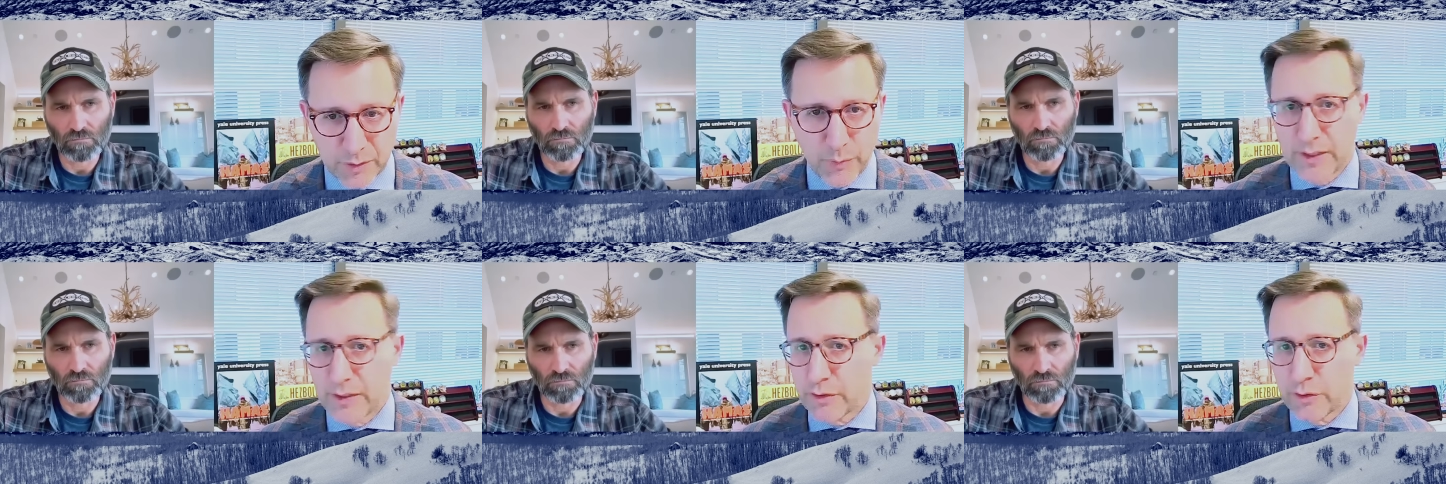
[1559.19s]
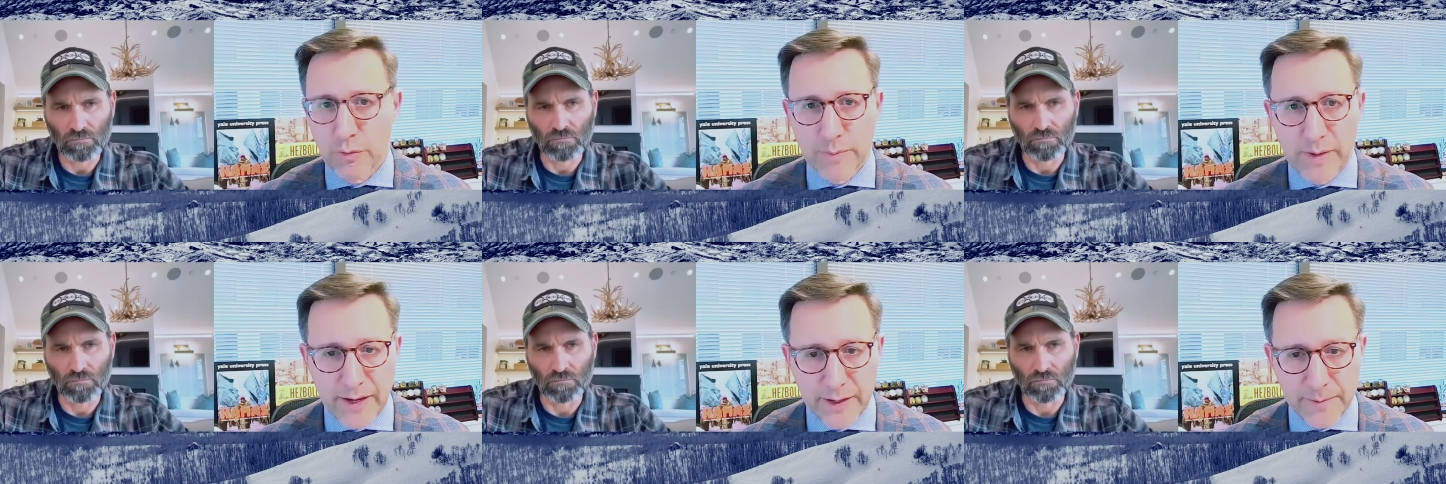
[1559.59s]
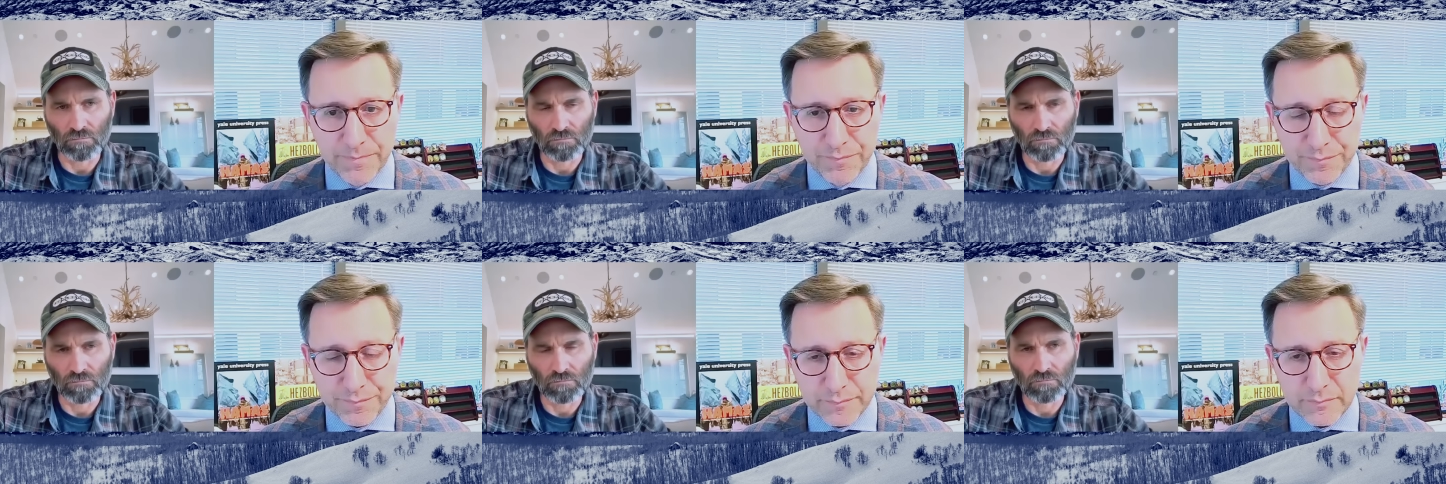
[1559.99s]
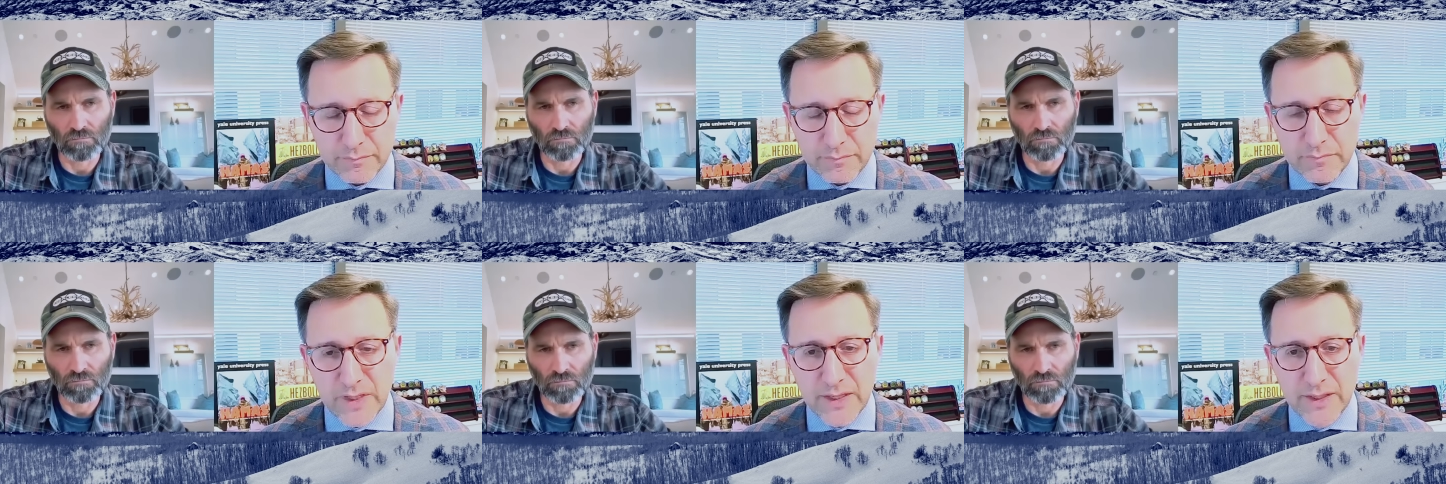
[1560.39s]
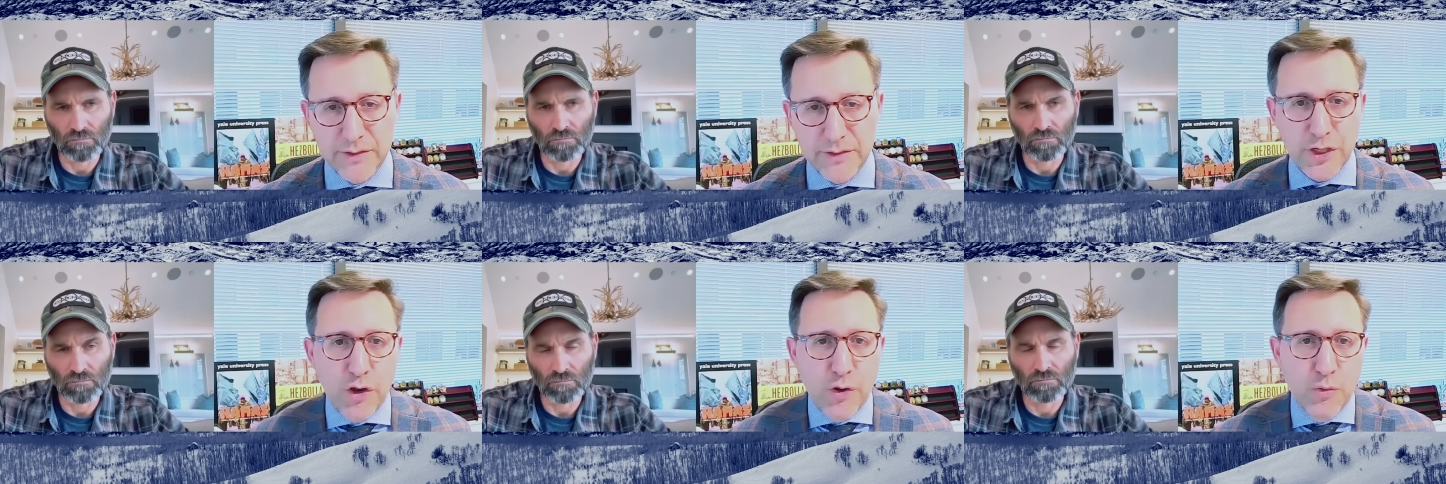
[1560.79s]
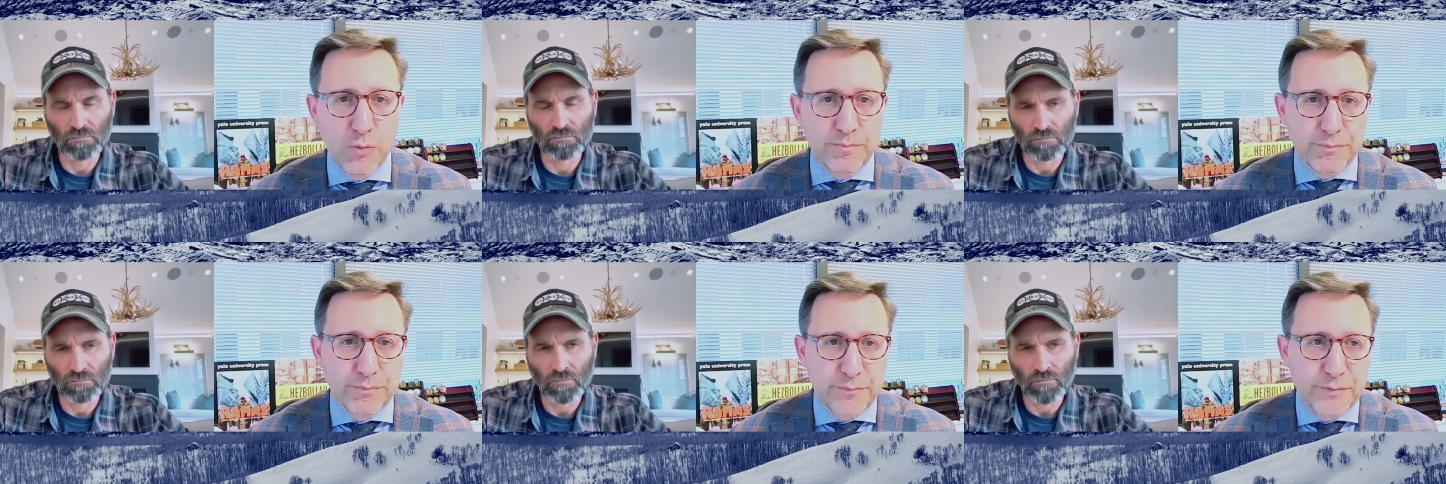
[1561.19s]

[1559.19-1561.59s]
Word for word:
Speaker 1: What are you going to do about it? And so,